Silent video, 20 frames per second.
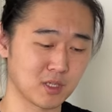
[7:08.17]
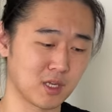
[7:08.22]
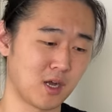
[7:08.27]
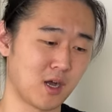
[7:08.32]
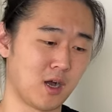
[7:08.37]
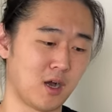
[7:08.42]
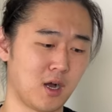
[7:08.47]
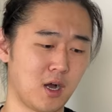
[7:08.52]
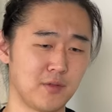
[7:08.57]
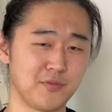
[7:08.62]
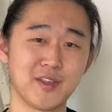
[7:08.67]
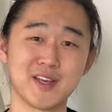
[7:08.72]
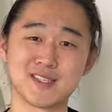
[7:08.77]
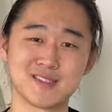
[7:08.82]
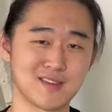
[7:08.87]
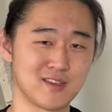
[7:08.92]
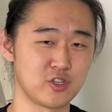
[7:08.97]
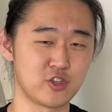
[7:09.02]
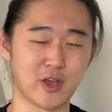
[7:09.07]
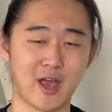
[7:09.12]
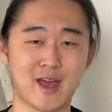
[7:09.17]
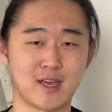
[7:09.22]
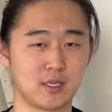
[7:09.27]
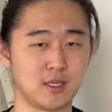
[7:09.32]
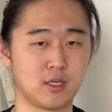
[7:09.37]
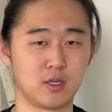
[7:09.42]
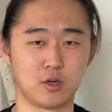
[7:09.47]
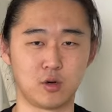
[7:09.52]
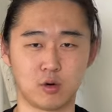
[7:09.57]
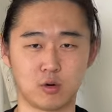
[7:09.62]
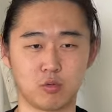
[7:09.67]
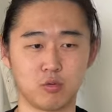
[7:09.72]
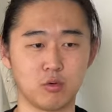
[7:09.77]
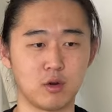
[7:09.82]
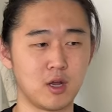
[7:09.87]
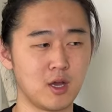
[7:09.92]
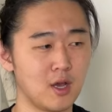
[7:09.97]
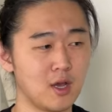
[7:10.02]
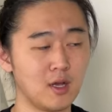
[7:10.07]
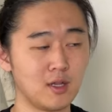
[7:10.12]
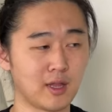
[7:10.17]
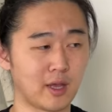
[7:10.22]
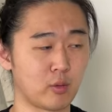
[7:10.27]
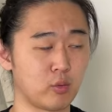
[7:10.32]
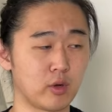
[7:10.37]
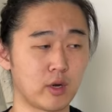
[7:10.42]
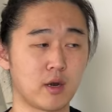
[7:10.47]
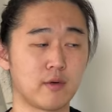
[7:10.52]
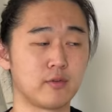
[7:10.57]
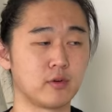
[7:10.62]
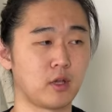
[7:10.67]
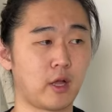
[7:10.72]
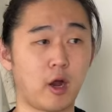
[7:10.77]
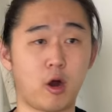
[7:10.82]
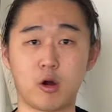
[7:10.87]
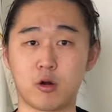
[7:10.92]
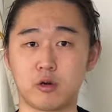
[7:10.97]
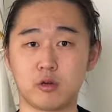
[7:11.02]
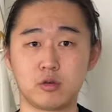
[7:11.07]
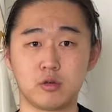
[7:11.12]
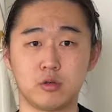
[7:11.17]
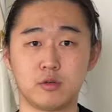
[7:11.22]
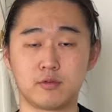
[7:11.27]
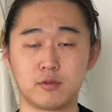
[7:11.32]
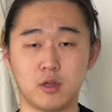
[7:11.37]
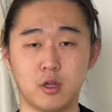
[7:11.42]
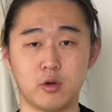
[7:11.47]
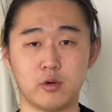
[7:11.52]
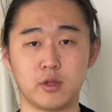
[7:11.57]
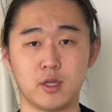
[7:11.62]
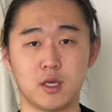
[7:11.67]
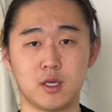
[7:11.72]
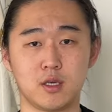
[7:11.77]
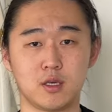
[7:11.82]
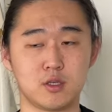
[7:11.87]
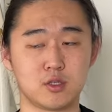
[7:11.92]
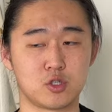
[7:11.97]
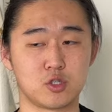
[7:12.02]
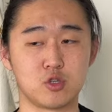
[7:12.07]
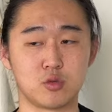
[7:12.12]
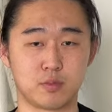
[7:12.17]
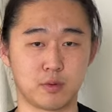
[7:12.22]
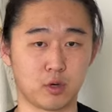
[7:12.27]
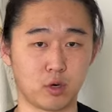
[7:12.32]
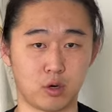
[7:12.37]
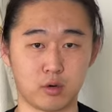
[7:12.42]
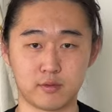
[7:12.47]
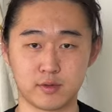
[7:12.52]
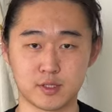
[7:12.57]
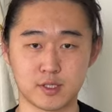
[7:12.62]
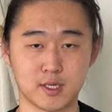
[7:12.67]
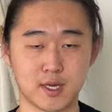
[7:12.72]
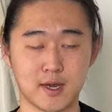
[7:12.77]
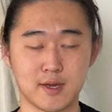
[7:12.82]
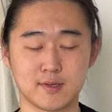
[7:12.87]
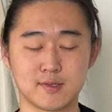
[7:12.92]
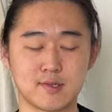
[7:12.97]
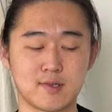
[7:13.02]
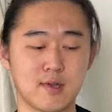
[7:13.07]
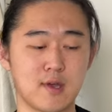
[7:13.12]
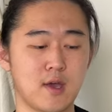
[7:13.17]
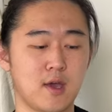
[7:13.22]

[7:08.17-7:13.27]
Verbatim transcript: unless the jacket or like whatever like article of clothing is super oversized.